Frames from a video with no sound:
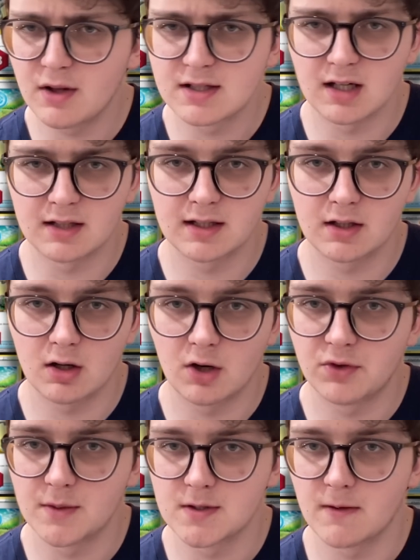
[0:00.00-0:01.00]
It's not that hard
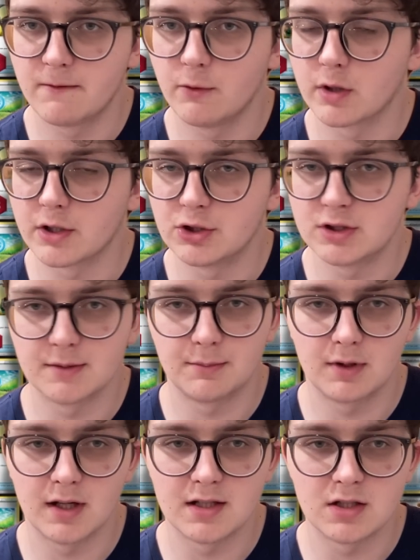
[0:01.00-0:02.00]
for them to 4 energies and
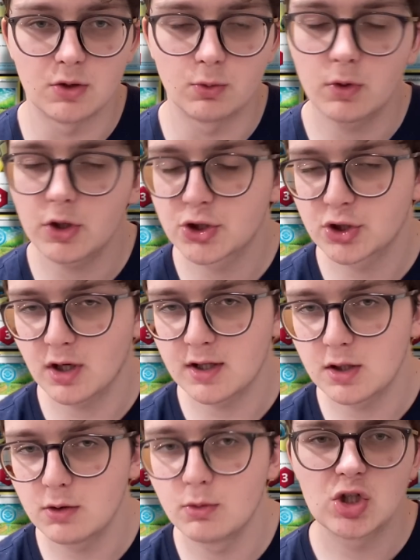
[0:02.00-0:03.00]
play to one-shot you.